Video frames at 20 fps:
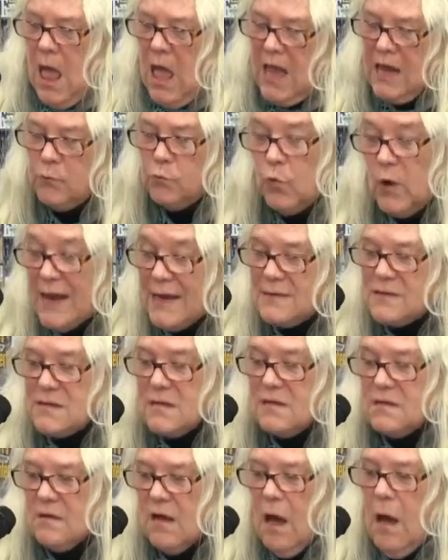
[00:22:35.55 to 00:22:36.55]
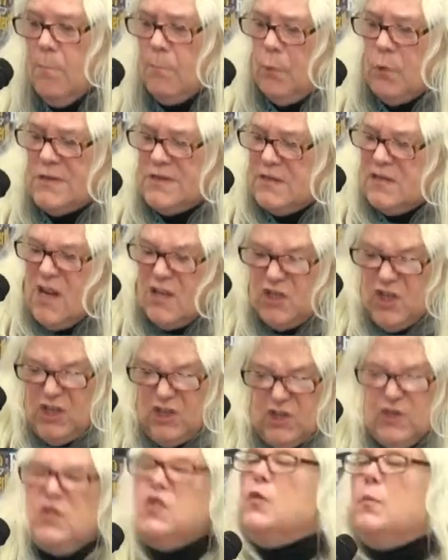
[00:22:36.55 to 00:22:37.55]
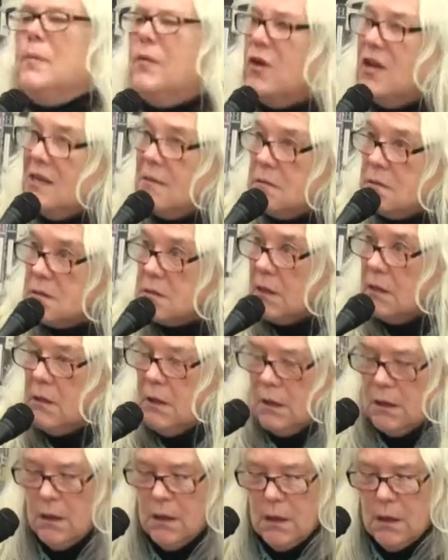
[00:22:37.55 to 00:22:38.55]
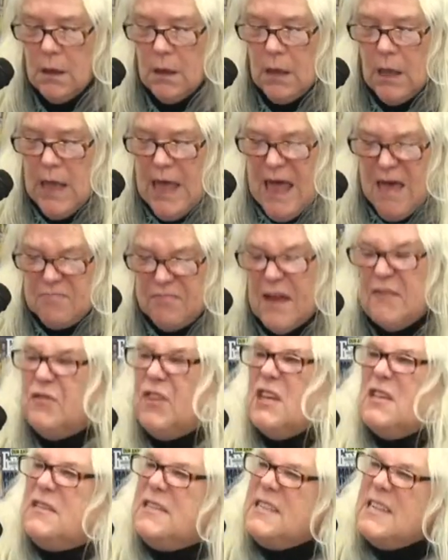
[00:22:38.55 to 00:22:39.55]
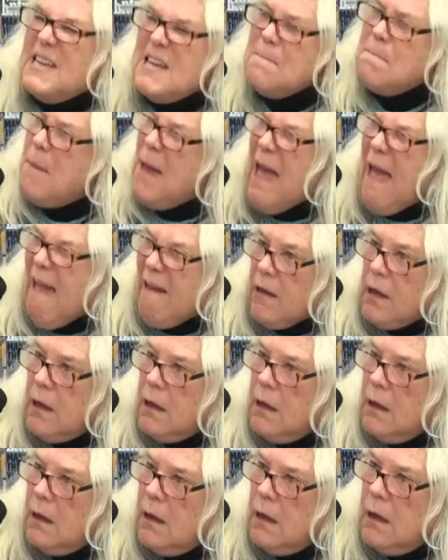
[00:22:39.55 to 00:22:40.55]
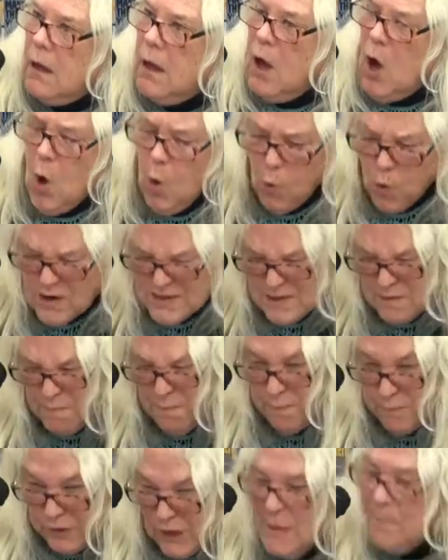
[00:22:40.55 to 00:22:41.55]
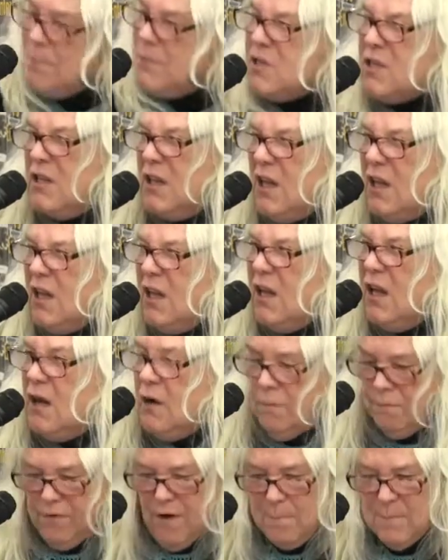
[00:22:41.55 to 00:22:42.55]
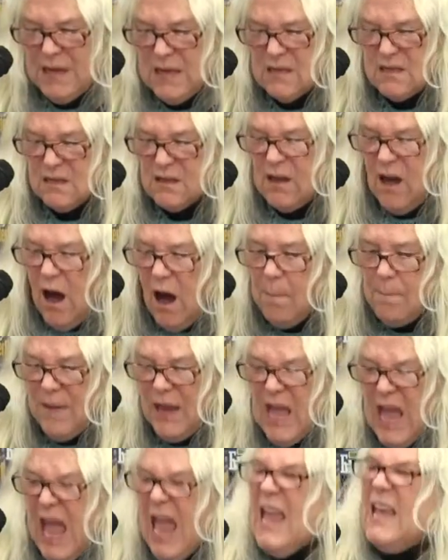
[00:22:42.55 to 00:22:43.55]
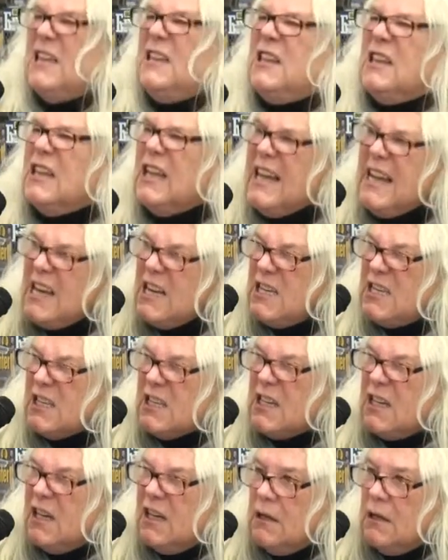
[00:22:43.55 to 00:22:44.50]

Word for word: and raised his cup with such exuberance that the tea bag was flipped from his cup and landed